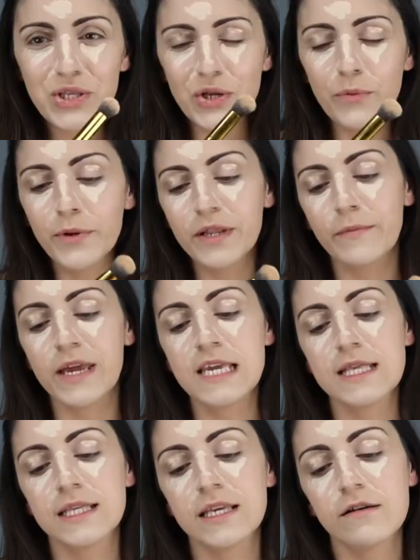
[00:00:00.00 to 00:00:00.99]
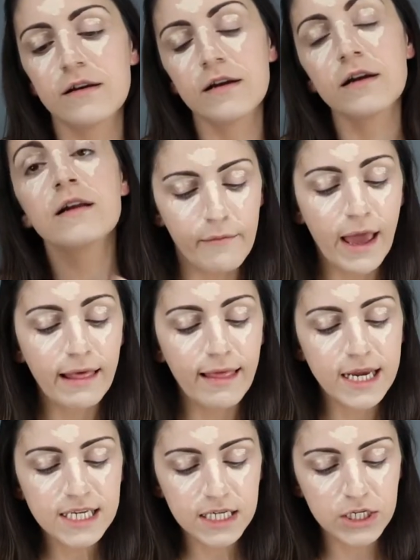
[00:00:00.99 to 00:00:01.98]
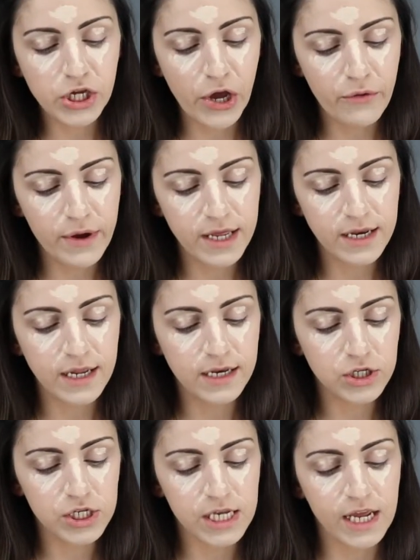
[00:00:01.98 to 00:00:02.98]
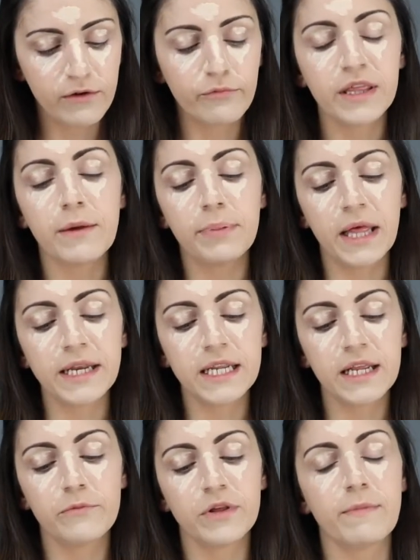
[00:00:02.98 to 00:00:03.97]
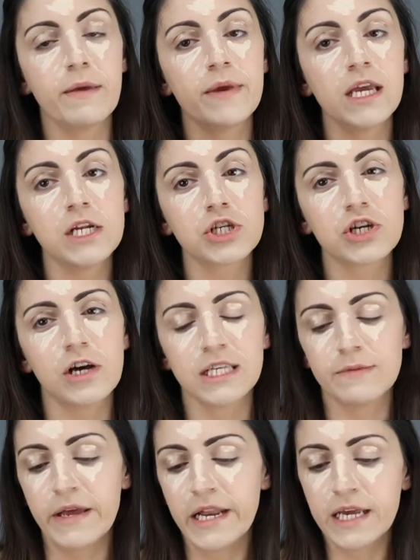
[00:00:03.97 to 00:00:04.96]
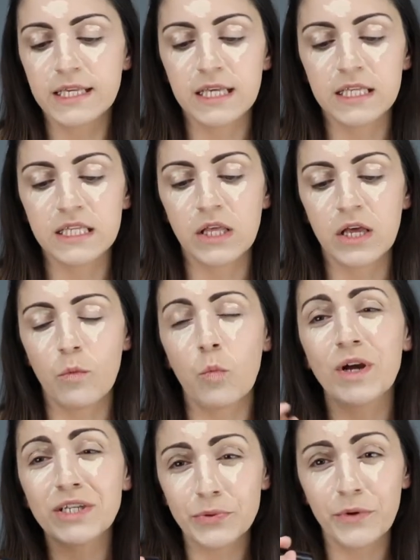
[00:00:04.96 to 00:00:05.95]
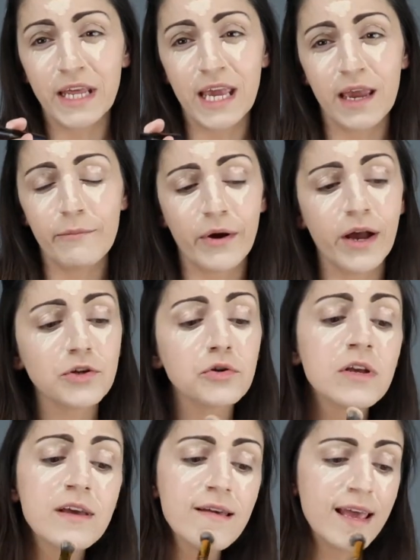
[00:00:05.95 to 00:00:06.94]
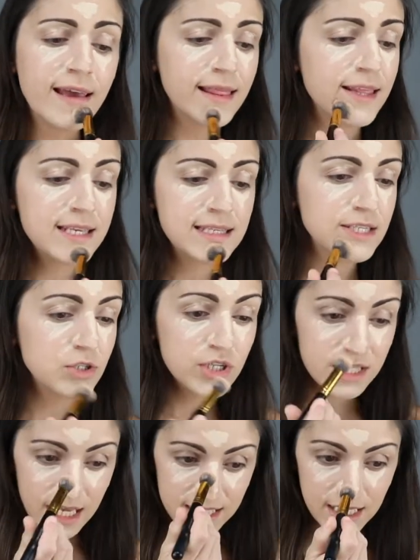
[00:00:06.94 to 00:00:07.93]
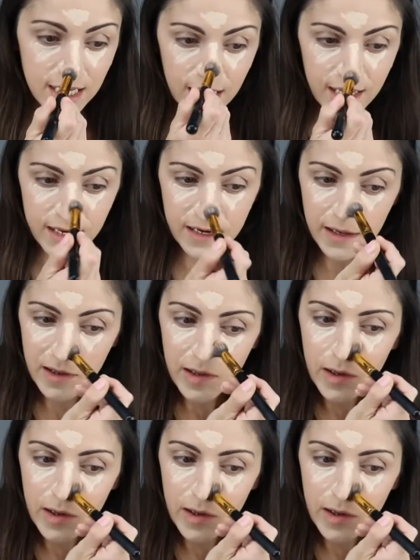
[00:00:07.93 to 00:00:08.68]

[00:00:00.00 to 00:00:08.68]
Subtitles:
So to put in my concealer, I like to go in and just kind of really blend it in with my BH Cosmetics. It's the 128 brush, and this just gets it in,